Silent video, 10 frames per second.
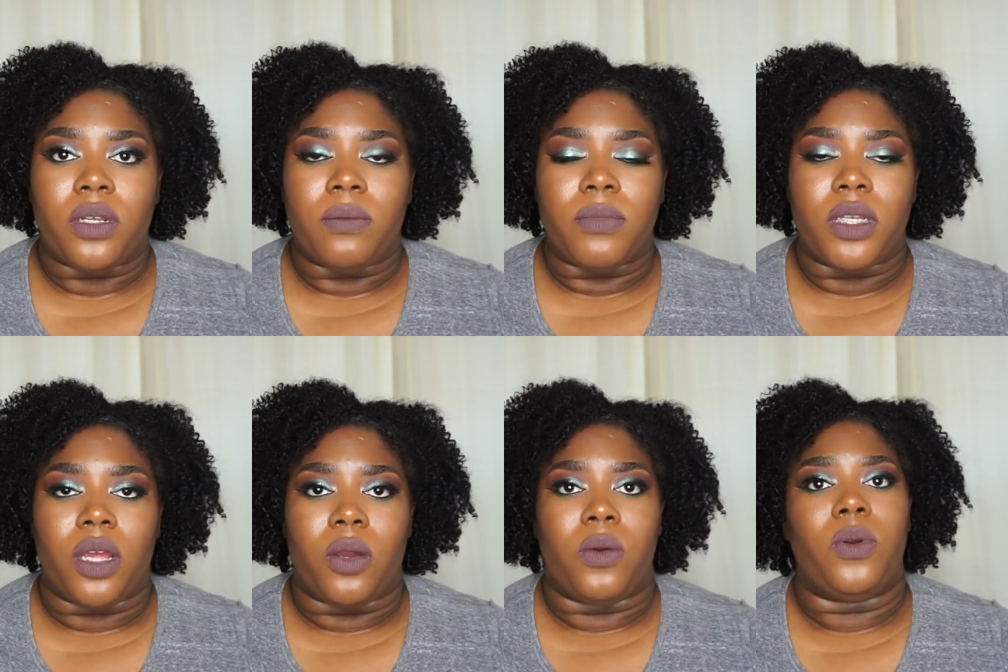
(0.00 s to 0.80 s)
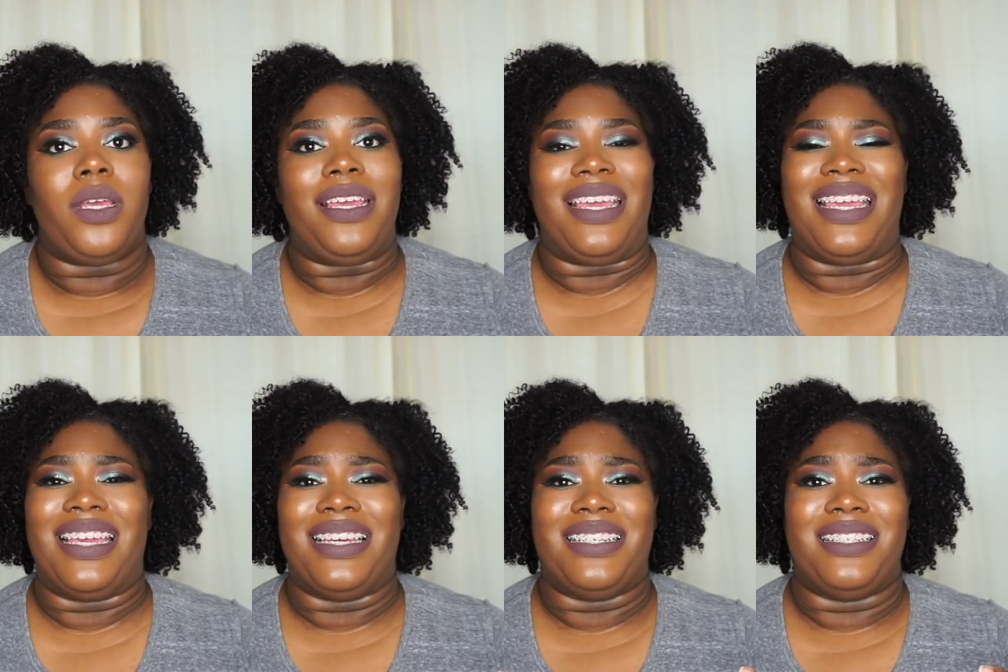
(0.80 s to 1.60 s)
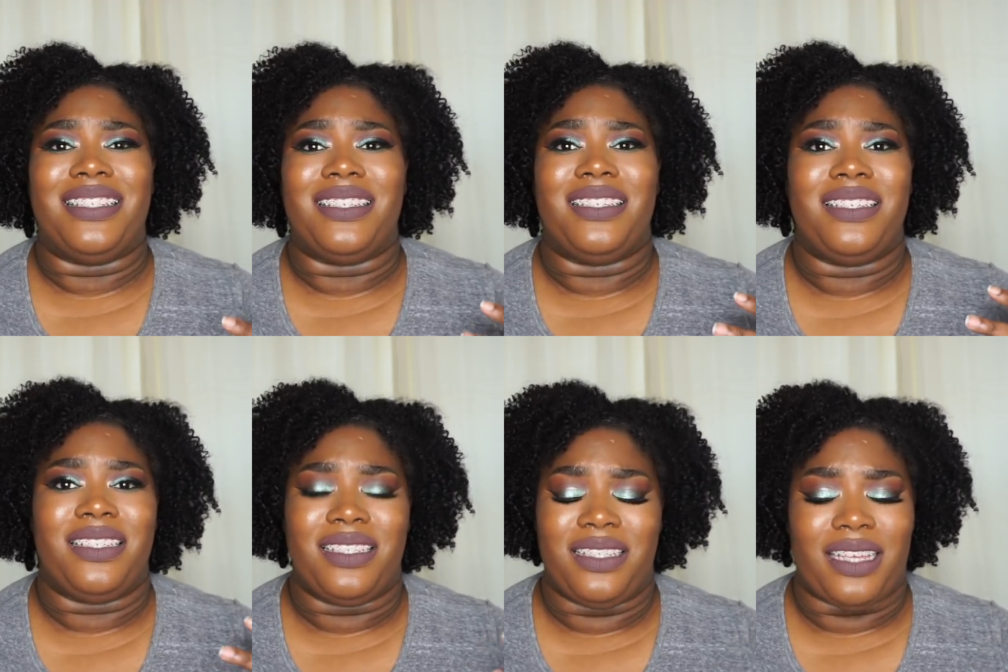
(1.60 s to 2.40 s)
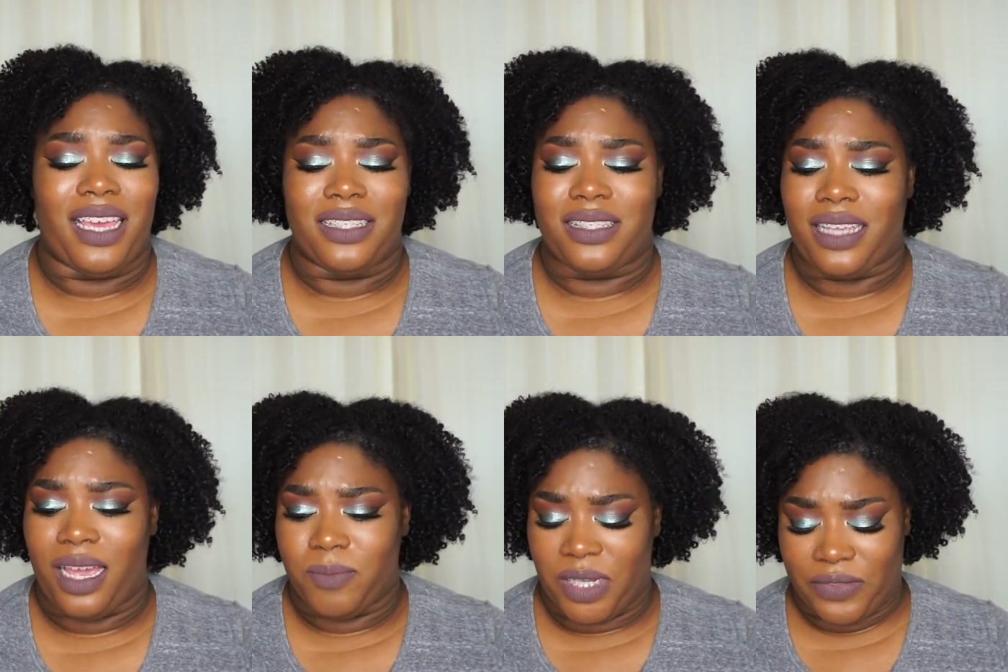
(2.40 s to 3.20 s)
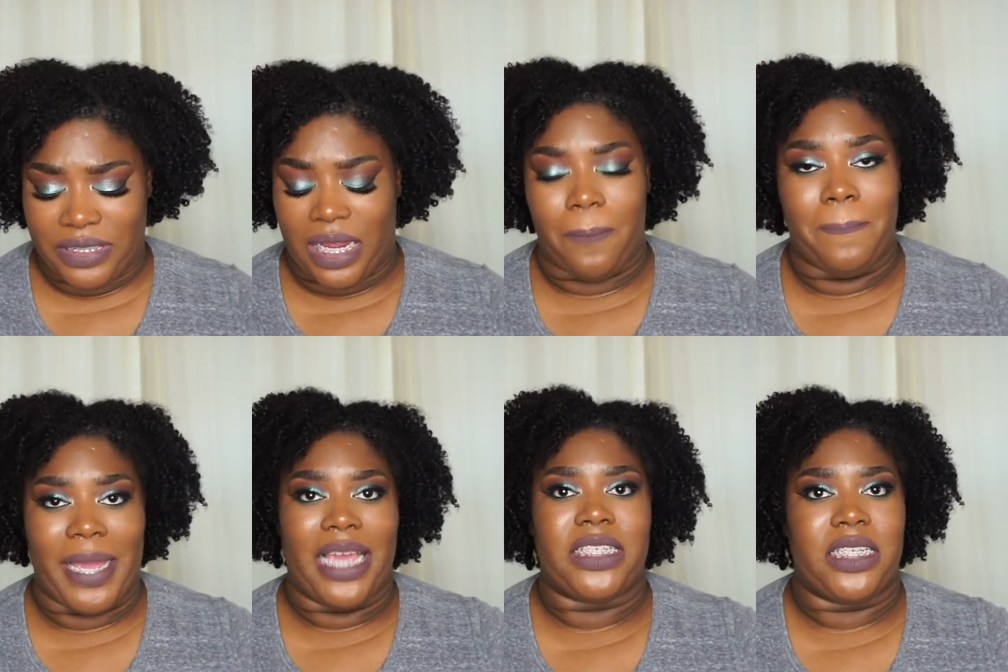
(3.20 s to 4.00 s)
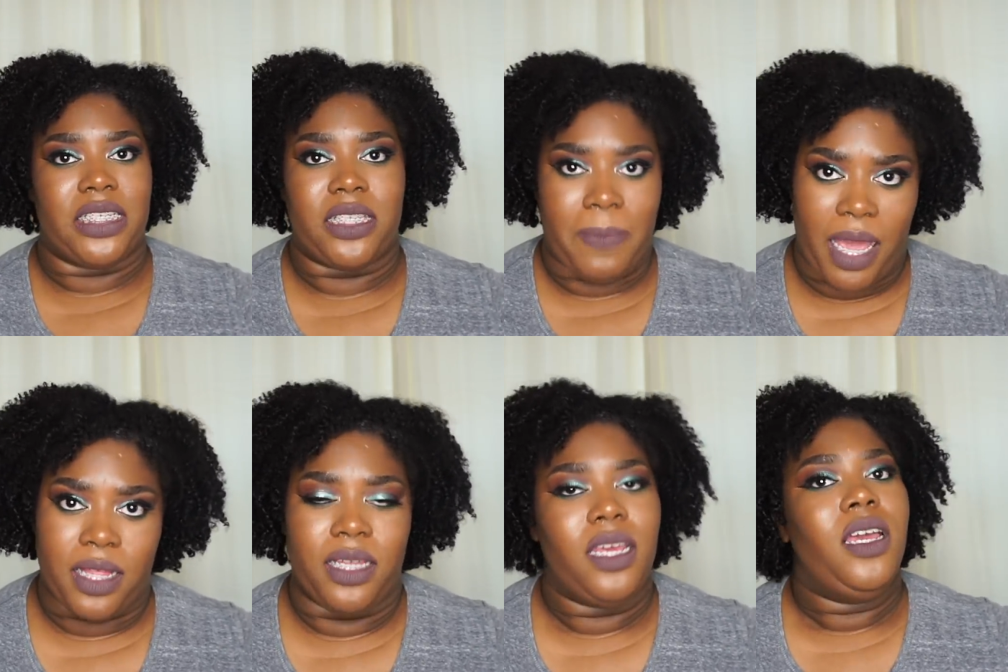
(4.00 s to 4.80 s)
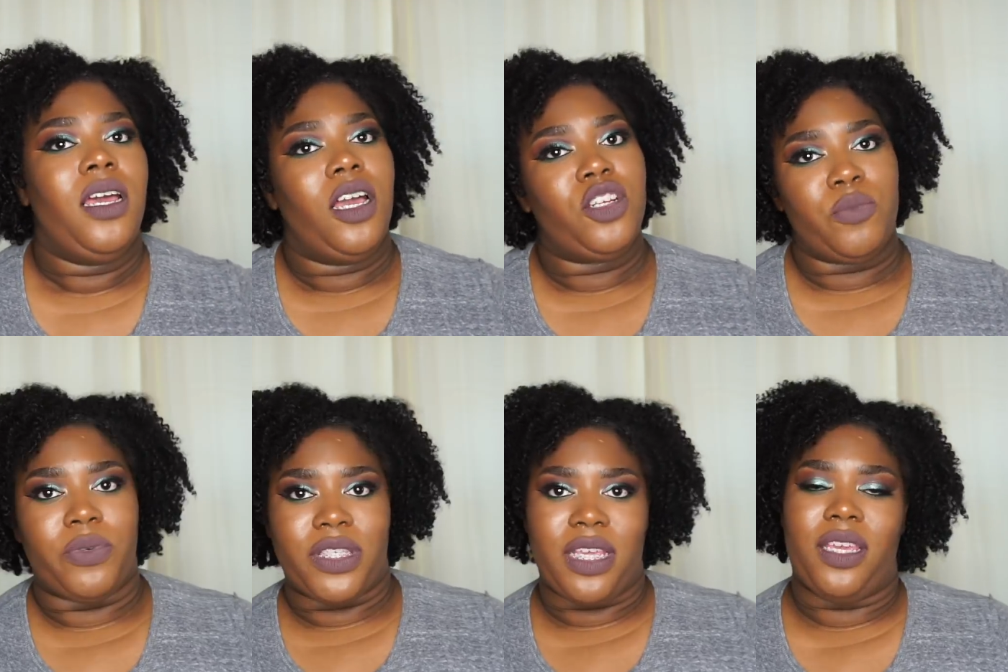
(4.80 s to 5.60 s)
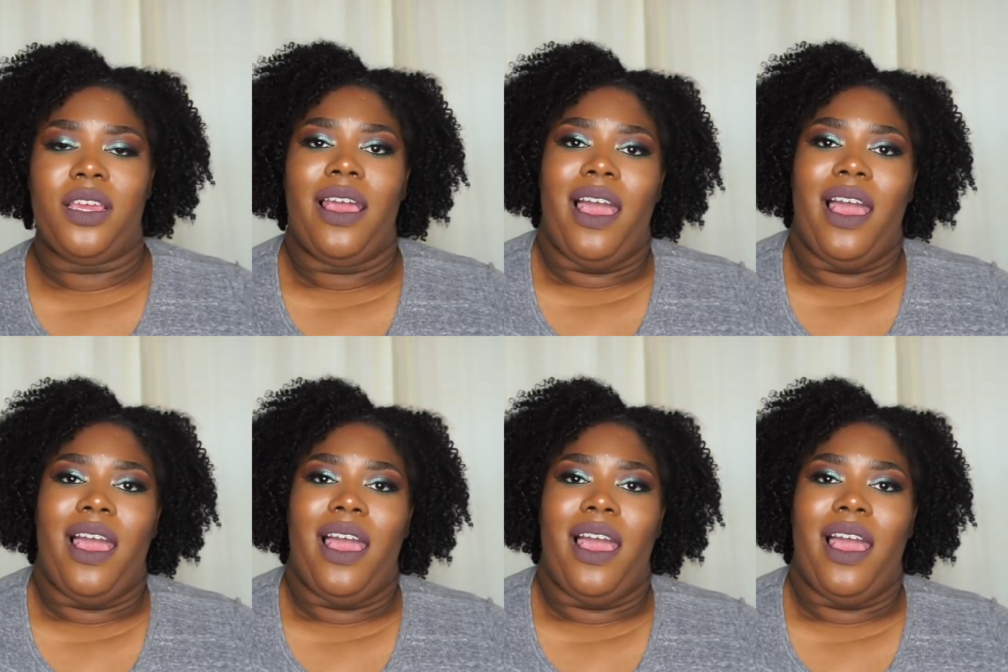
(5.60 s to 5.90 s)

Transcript: them, you know, and I'm definitely not bashing this palette 100%.